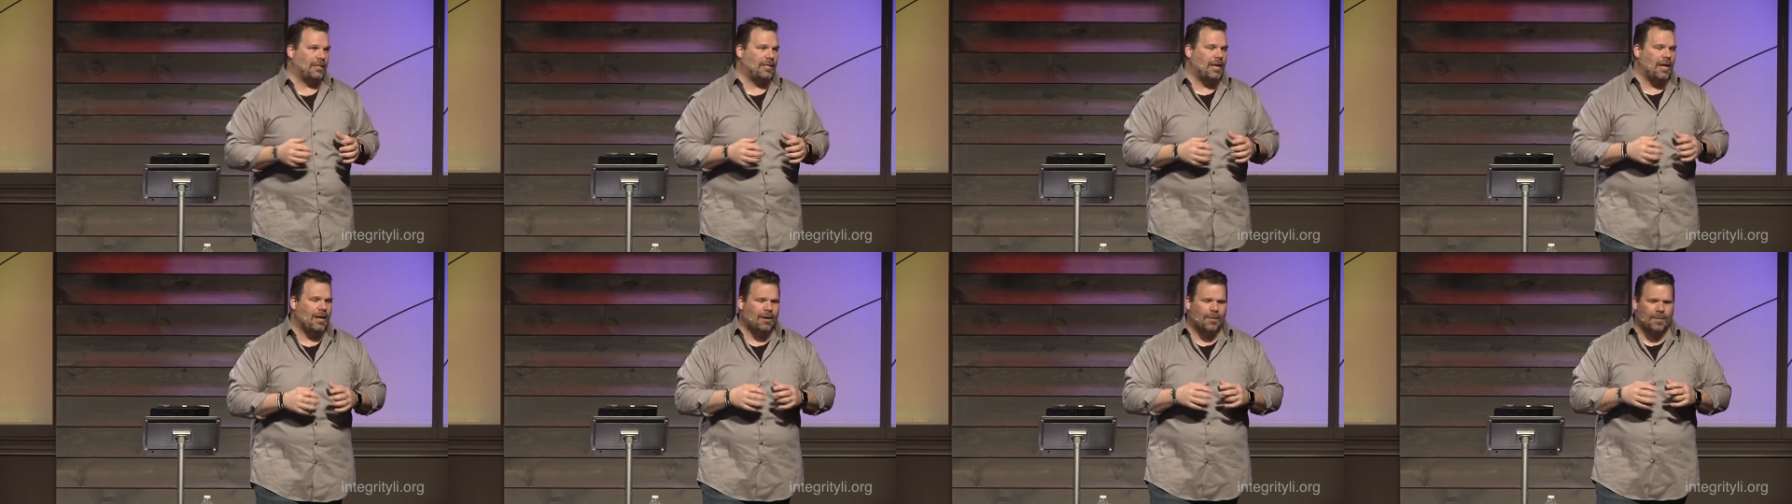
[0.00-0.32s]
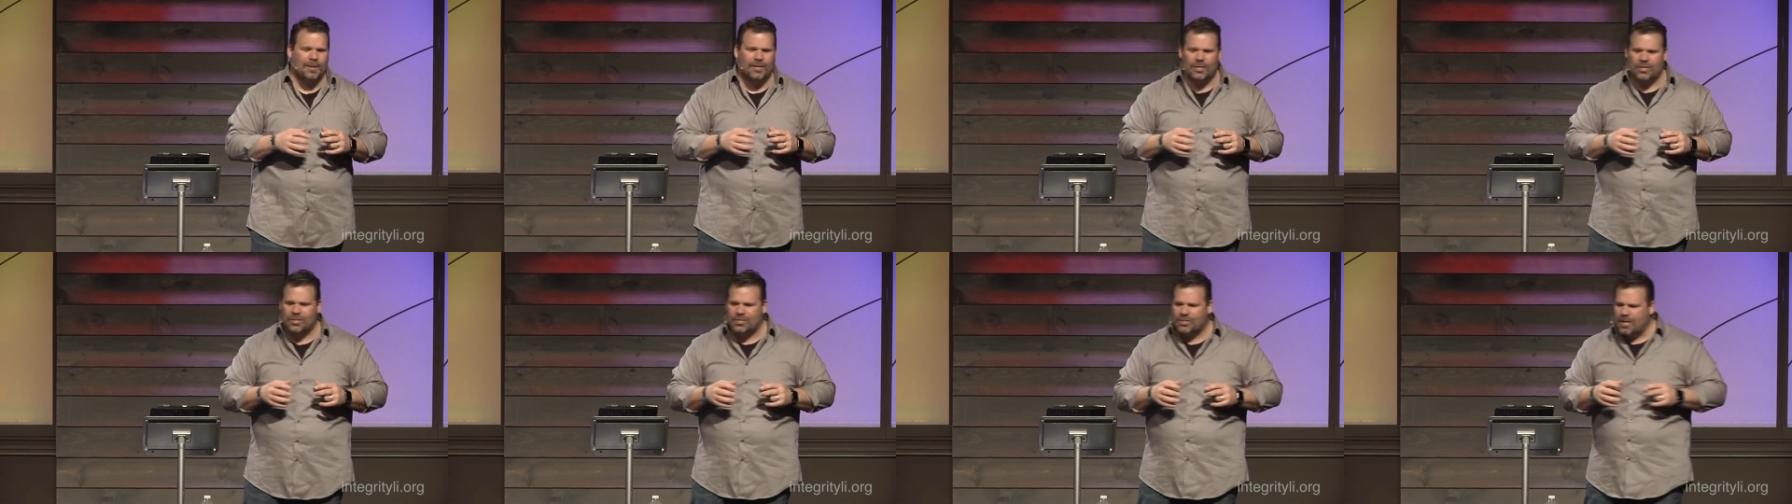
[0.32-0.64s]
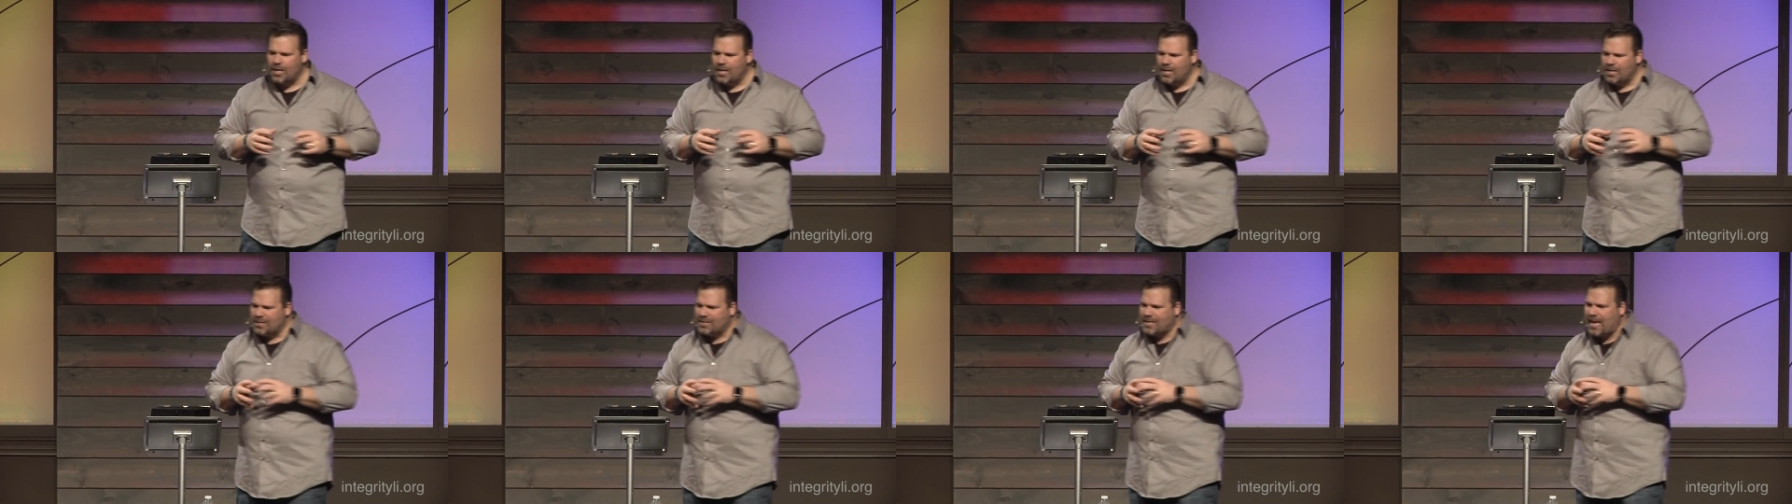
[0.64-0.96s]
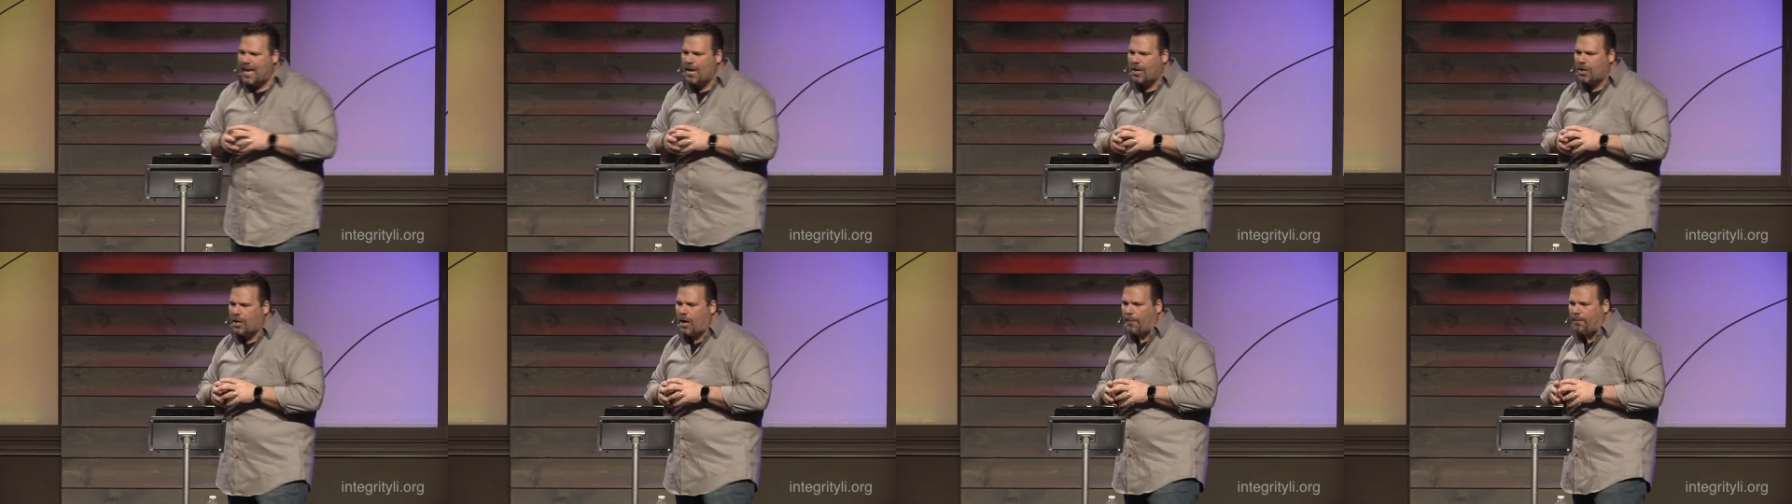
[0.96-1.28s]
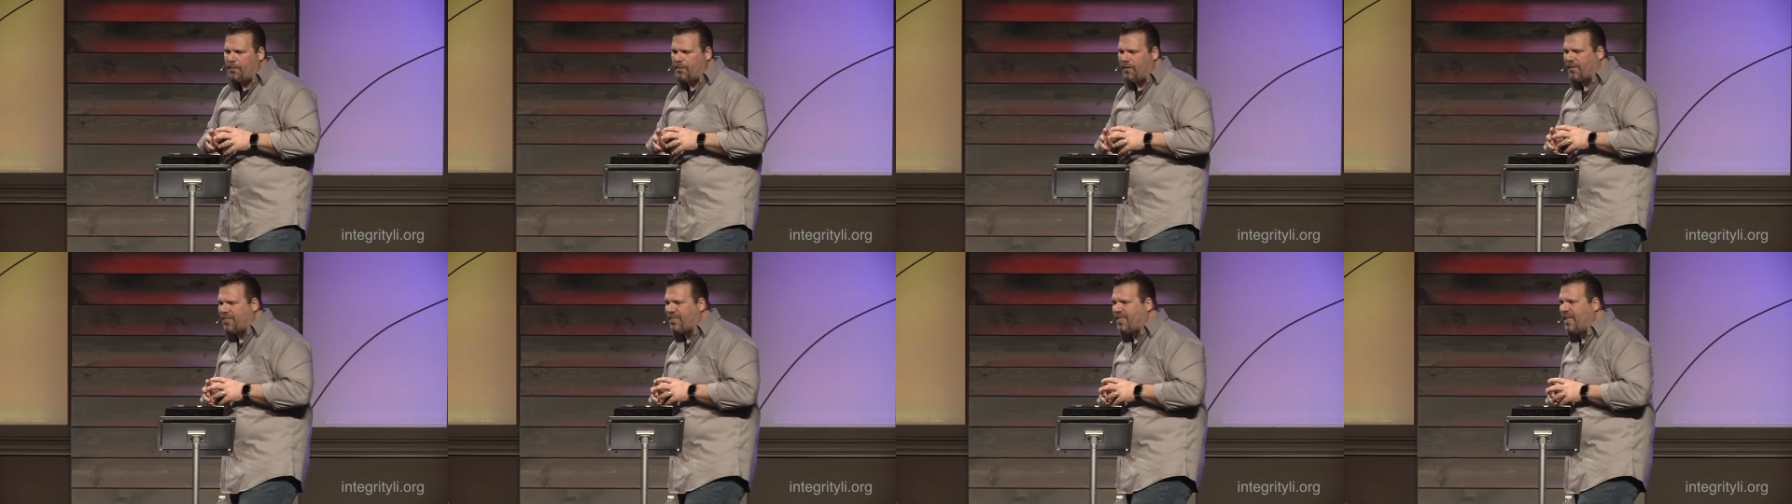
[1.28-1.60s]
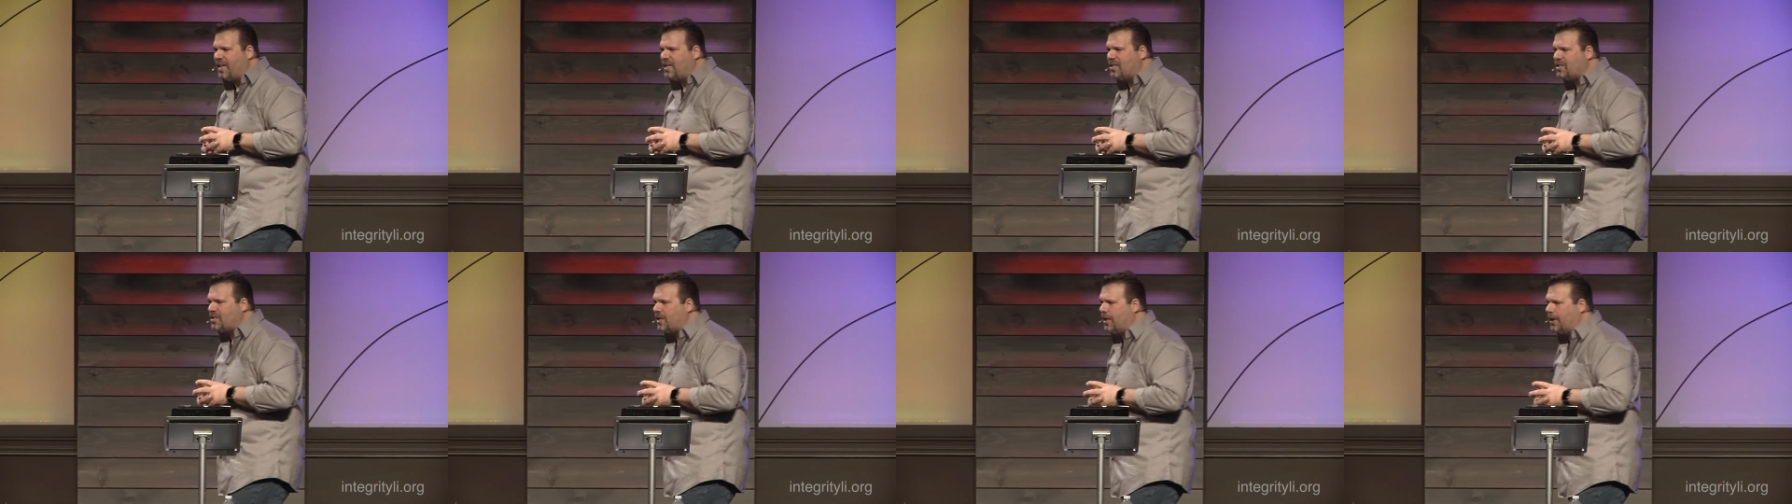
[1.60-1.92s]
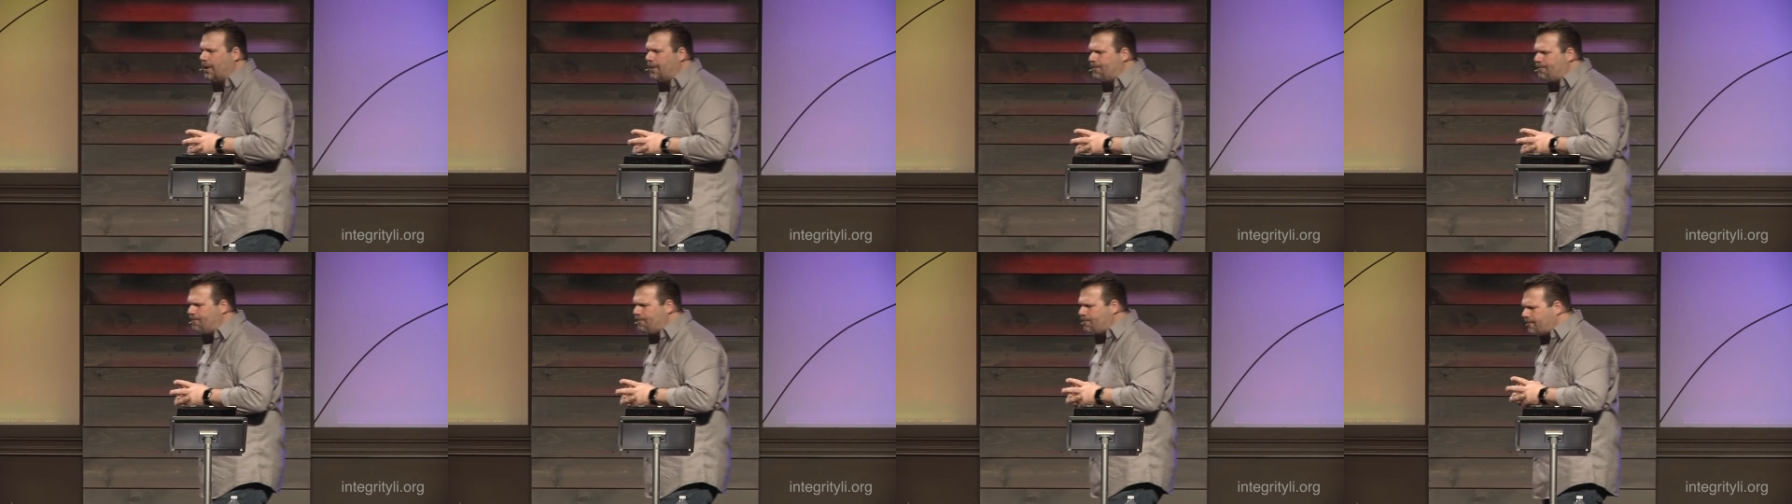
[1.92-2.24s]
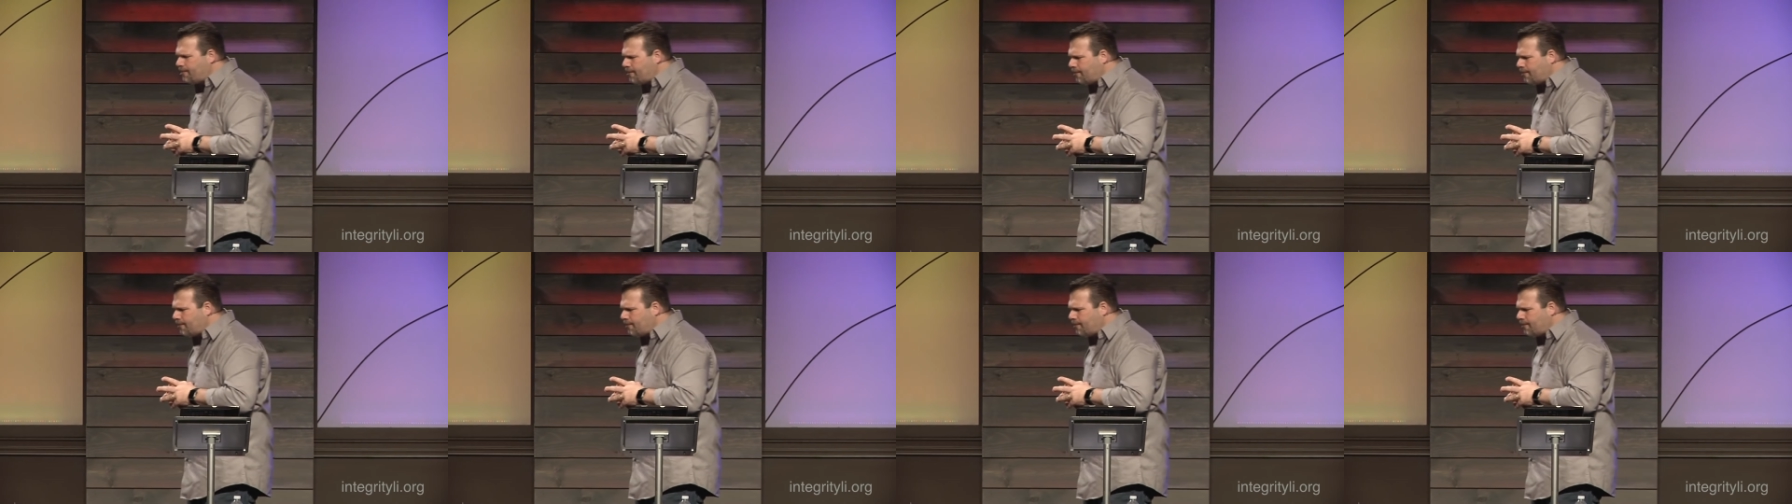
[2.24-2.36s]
And let me just say a couple of things here.